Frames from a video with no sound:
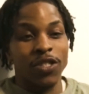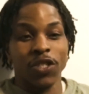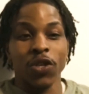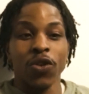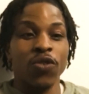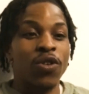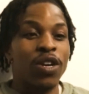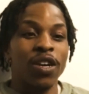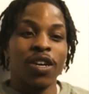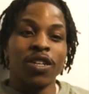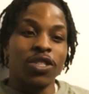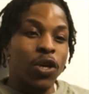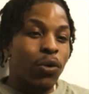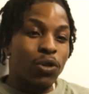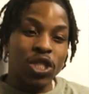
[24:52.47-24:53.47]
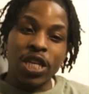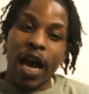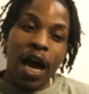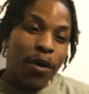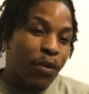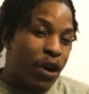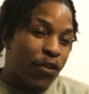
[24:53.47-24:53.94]
So don't
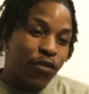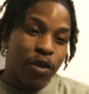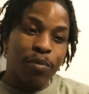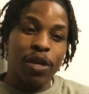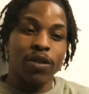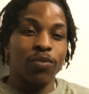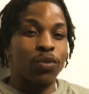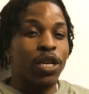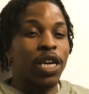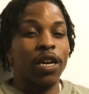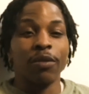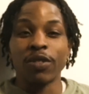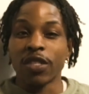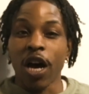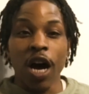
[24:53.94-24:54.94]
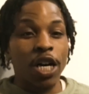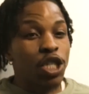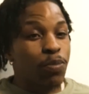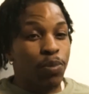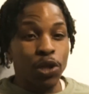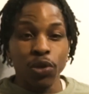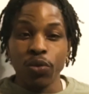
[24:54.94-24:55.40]
shy away from it. When it comes to
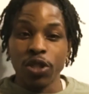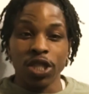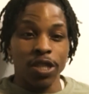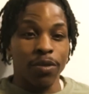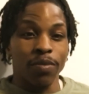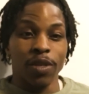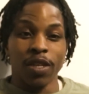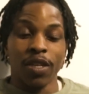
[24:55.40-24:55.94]
entrepreneurship,